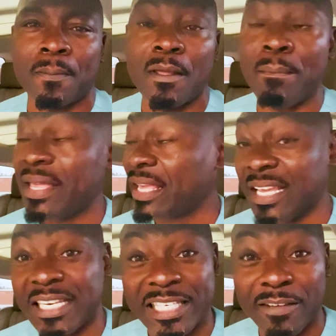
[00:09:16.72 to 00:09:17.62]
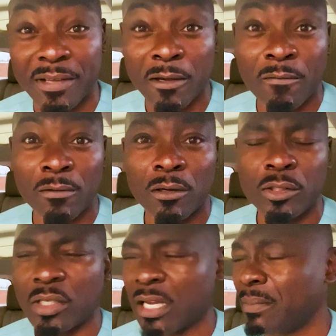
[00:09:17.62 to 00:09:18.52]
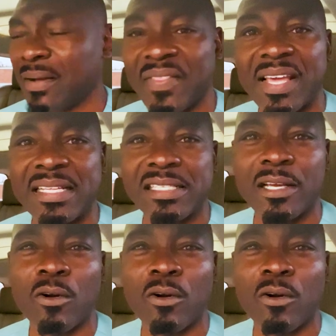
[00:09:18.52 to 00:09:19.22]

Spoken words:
They're making it difficult for us to come out there and say,